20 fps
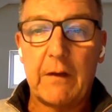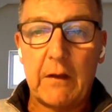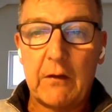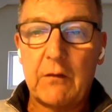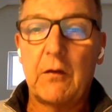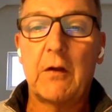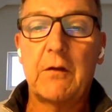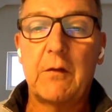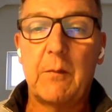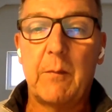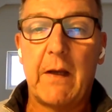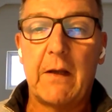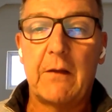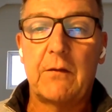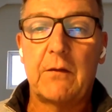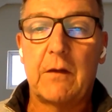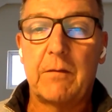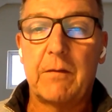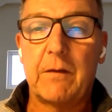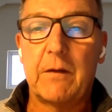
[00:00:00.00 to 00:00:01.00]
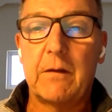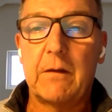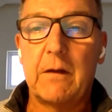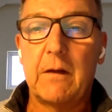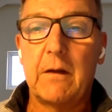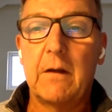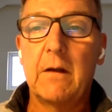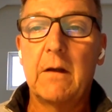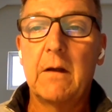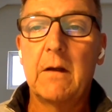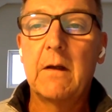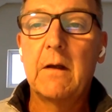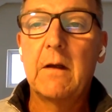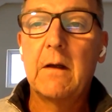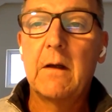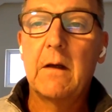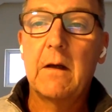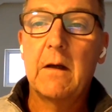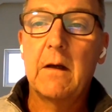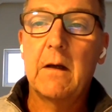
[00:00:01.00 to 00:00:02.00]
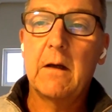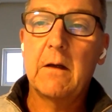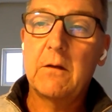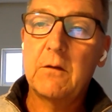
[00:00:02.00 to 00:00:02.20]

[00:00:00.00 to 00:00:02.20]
There's lots of bad stuff out there,